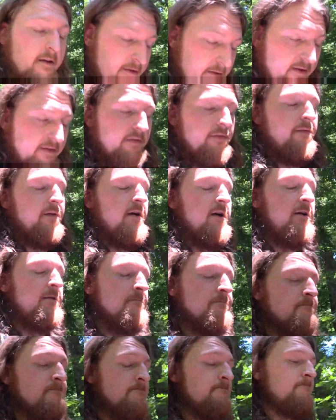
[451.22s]
That's fine.
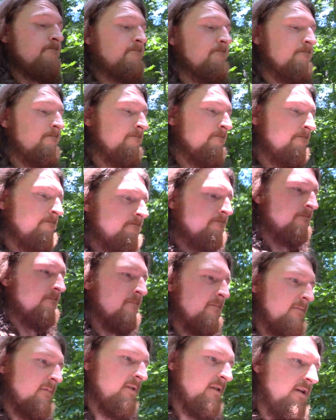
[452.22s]

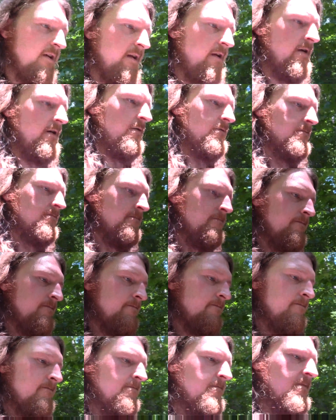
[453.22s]
You know,
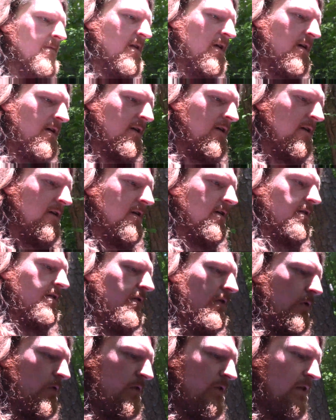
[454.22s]

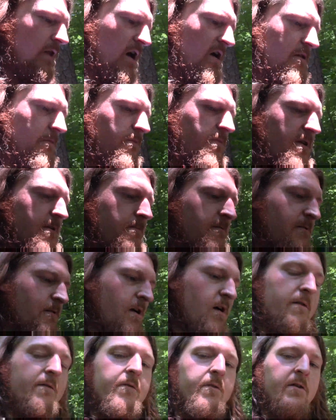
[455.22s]
there's a lot of people
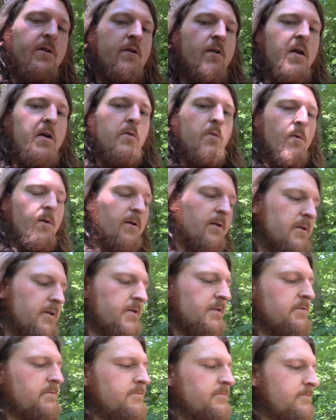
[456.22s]
offering great
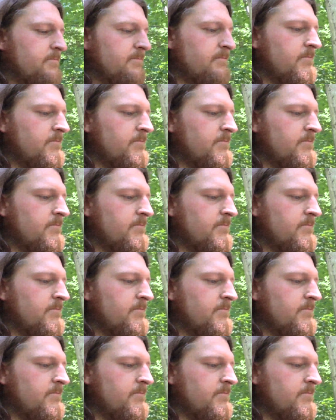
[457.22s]
work,